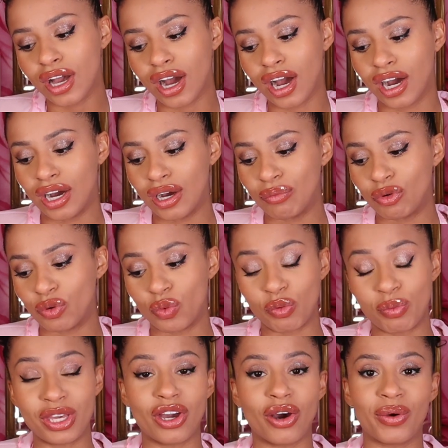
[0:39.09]
we'll
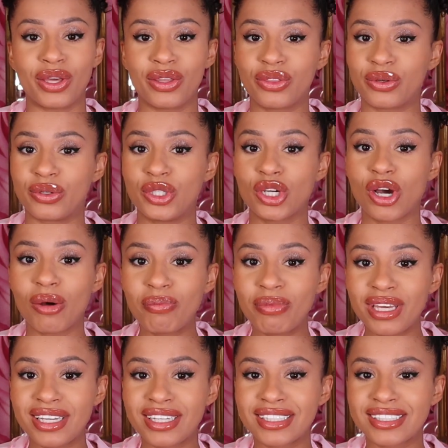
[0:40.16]
be going through
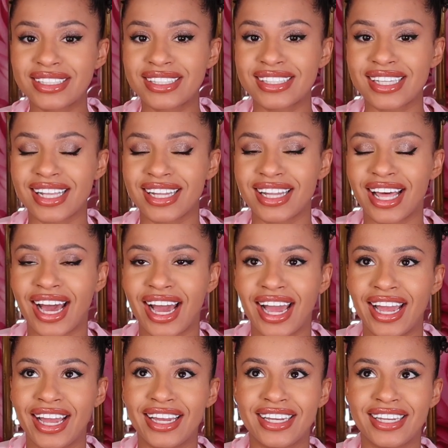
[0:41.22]
topics
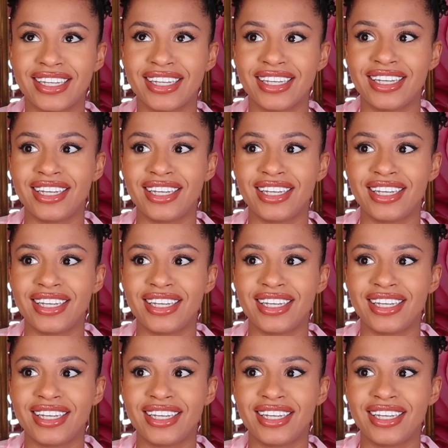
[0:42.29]
like